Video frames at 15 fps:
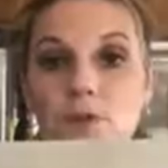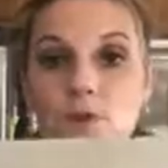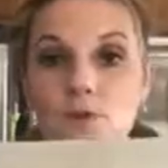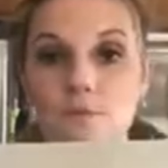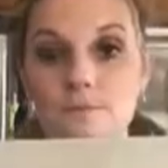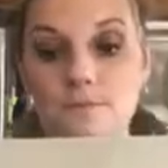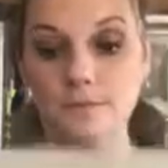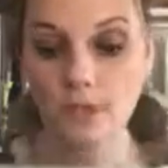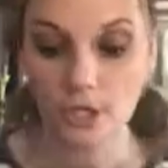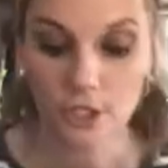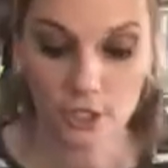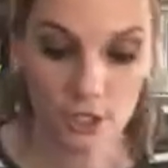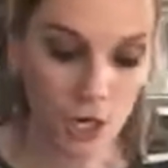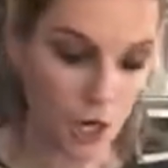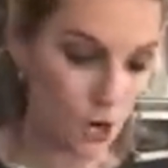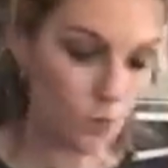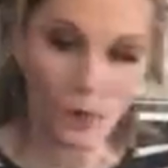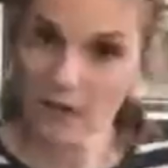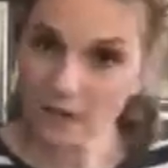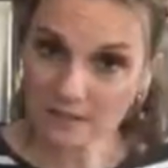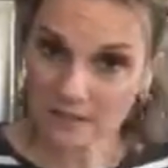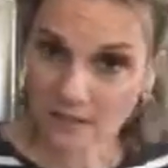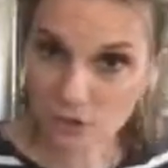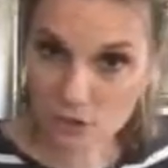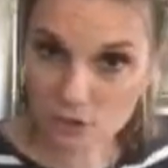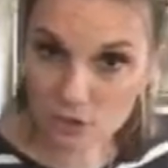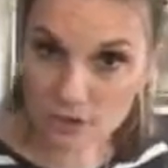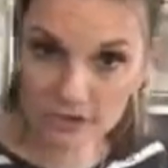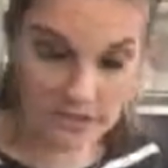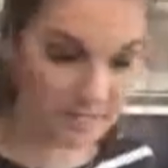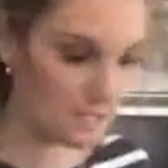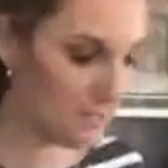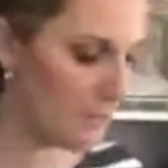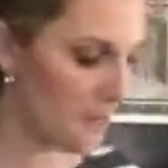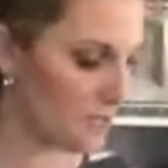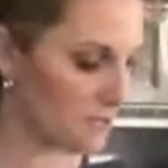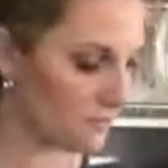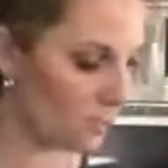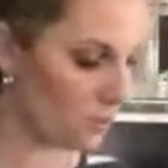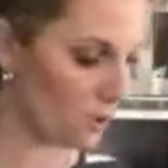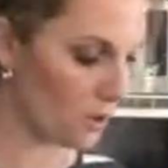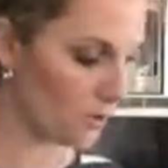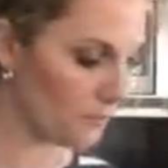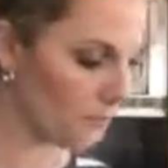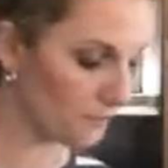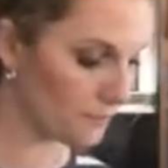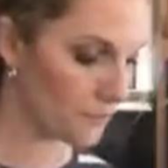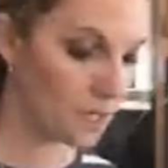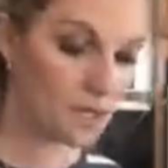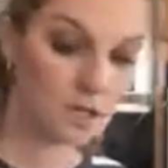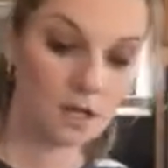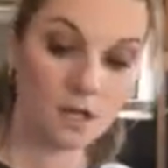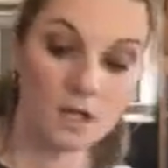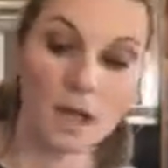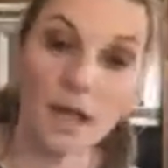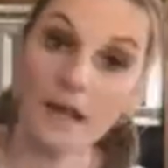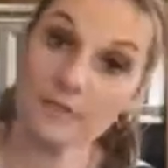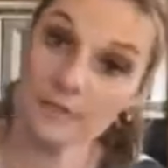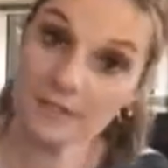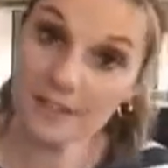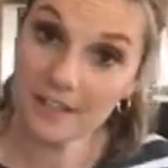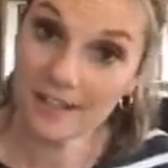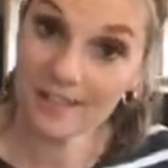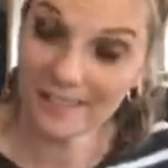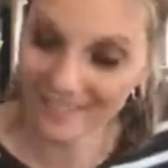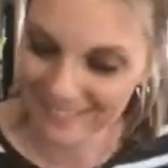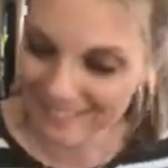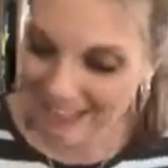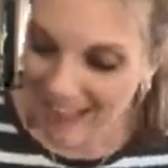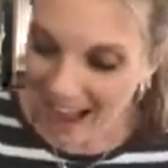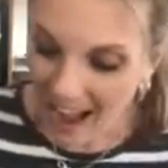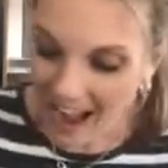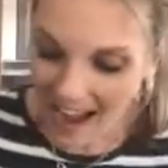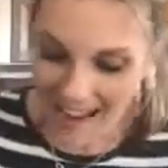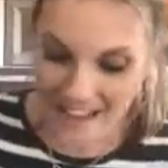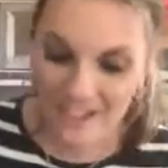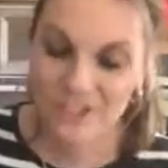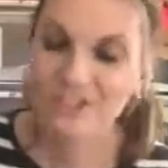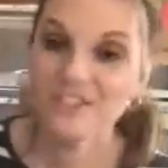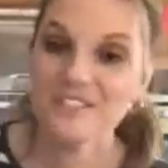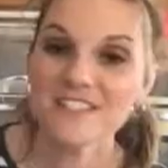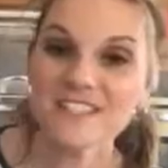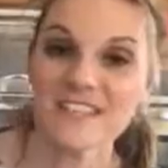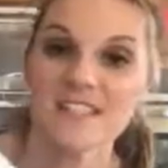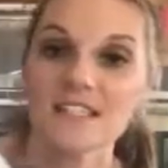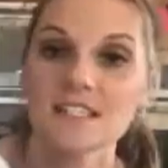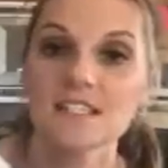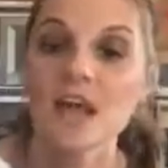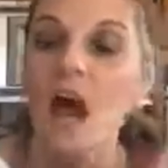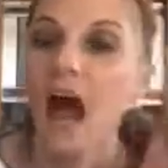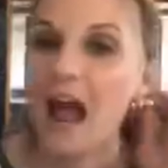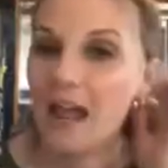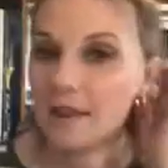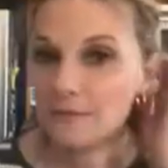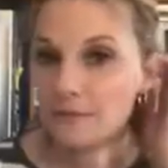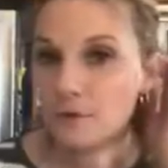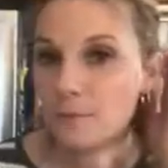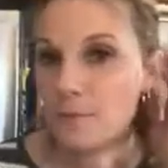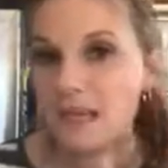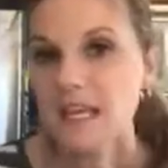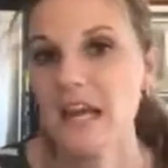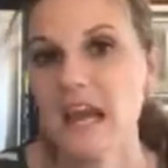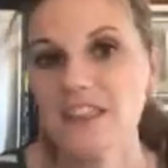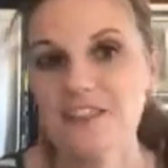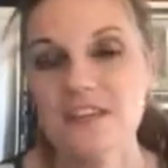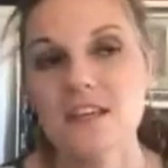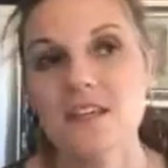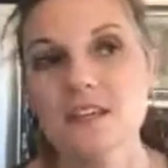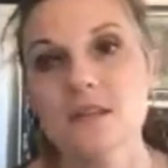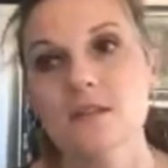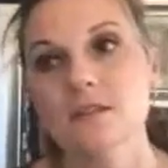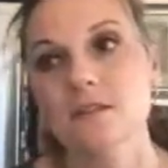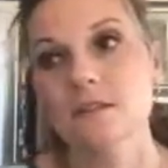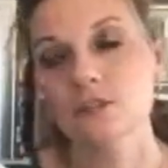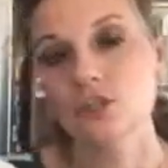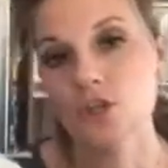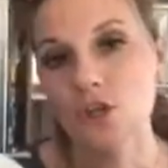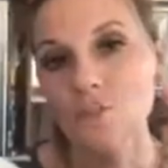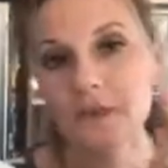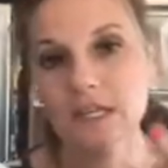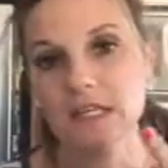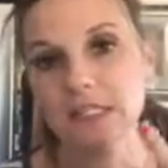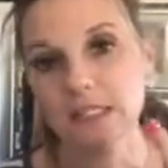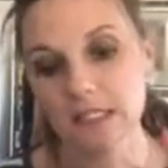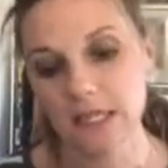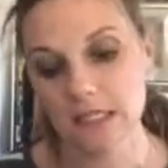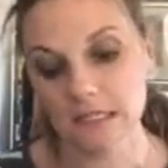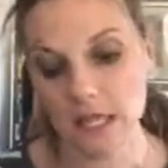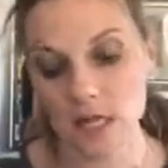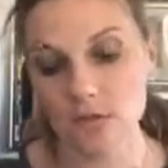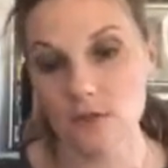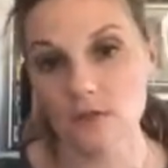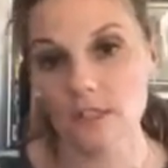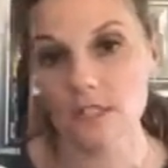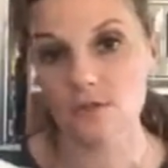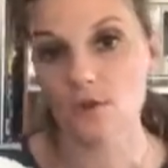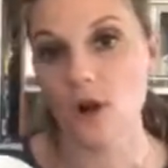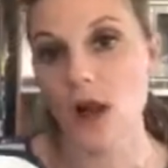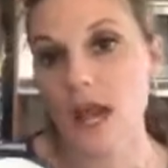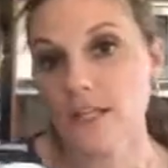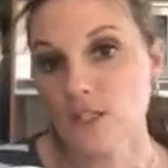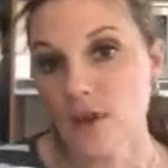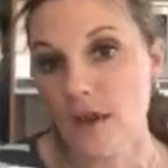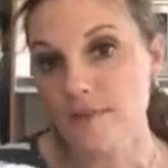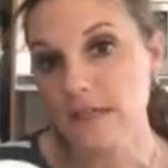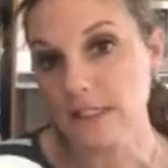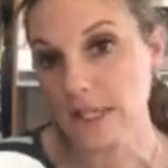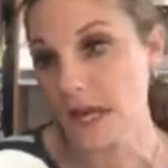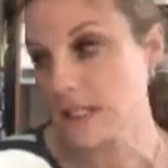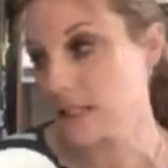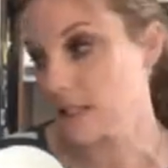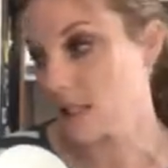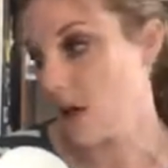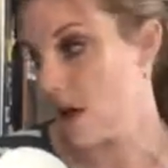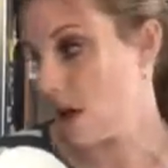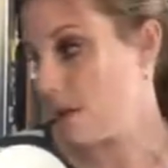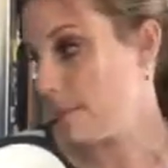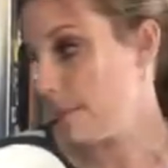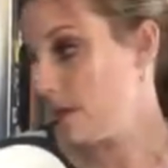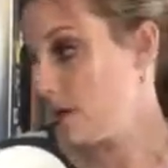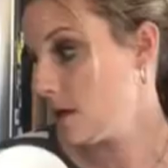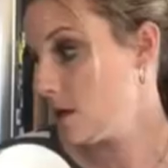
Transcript: boom, there you go. What else can you use cleaning paste for? Everything. I use this. For me, I think the 2 biggest things I use this for, I do have a glass top